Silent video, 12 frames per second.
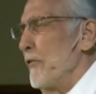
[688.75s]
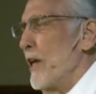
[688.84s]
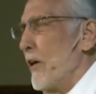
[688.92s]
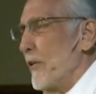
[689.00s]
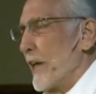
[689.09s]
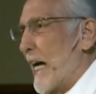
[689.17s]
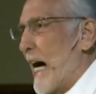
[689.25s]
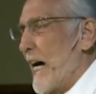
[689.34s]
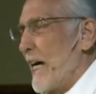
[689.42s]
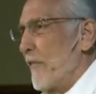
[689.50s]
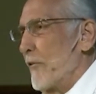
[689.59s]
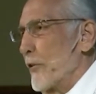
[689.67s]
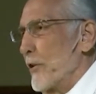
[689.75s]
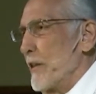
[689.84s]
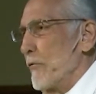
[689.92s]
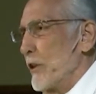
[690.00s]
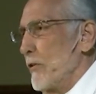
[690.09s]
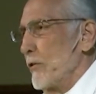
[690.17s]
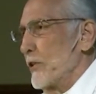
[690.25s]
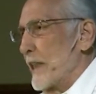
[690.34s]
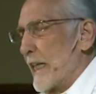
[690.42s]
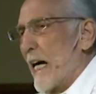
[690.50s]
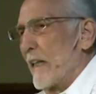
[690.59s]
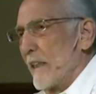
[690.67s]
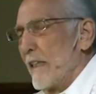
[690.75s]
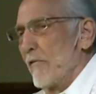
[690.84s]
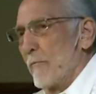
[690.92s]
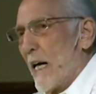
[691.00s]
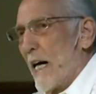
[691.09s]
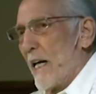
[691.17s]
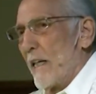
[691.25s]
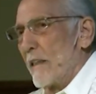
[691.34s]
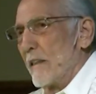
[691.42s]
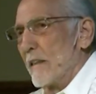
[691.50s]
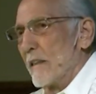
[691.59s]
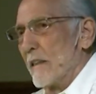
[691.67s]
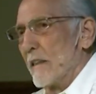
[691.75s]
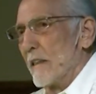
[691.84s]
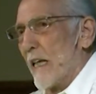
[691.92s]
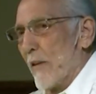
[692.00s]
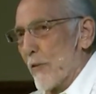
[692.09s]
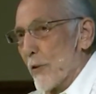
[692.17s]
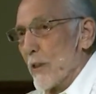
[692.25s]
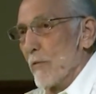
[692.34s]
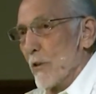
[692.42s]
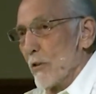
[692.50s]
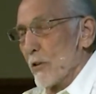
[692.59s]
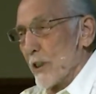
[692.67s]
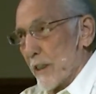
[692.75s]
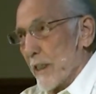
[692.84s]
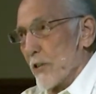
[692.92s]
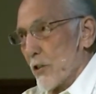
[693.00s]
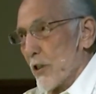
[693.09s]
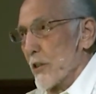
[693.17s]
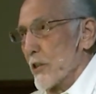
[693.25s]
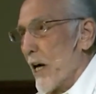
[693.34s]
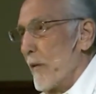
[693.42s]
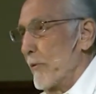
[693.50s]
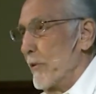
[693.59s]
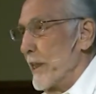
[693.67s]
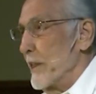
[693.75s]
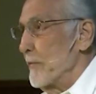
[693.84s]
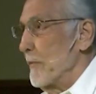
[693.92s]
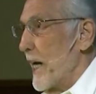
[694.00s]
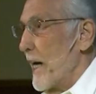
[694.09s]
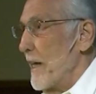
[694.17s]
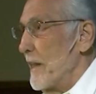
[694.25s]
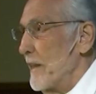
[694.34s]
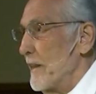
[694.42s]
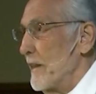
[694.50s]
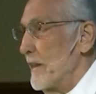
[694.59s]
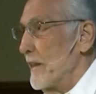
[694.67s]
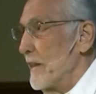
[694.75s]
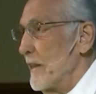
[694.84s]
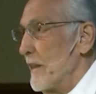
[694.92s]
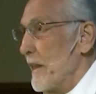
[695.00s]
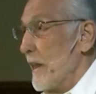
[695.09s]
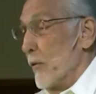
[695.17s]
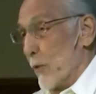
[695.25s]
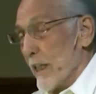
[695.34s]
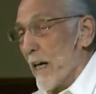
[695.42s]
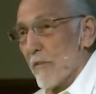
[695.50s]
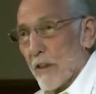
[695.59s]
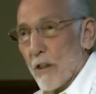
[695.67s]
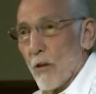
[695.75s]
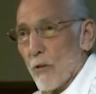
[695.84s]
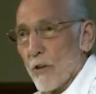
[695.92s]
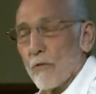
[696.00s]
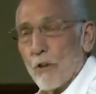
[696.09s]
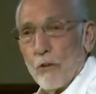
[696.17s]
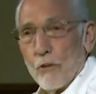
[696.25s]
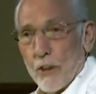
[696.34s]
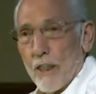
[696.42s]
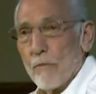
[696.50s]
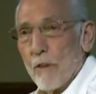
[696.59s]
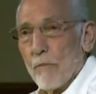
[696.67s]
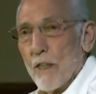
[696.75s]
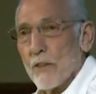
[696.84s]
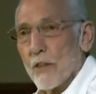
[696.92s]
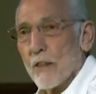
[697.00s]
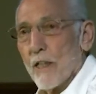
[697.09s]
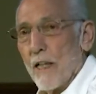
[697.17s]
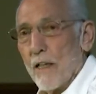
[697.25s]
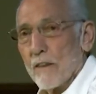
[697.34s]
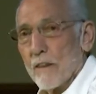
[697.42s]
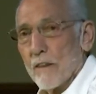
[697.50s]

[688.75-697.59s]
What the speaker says: know that I have 3 rules that I live by and 3 rules that this church operates by. We have the golden rule. Jeremy mentioned that.